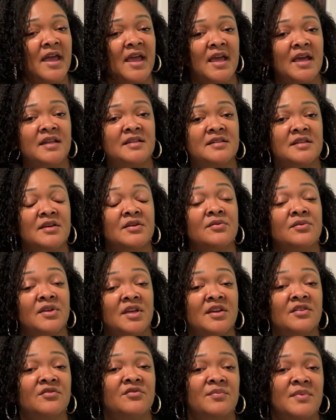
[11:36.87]
and it'll
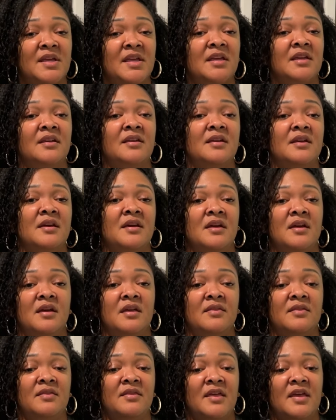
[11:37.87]
give me
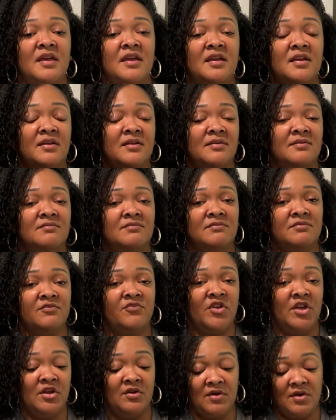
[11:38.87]
the
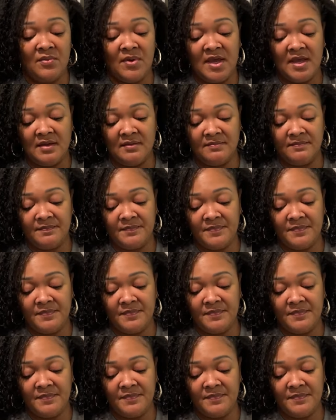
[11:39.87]
fingering weight.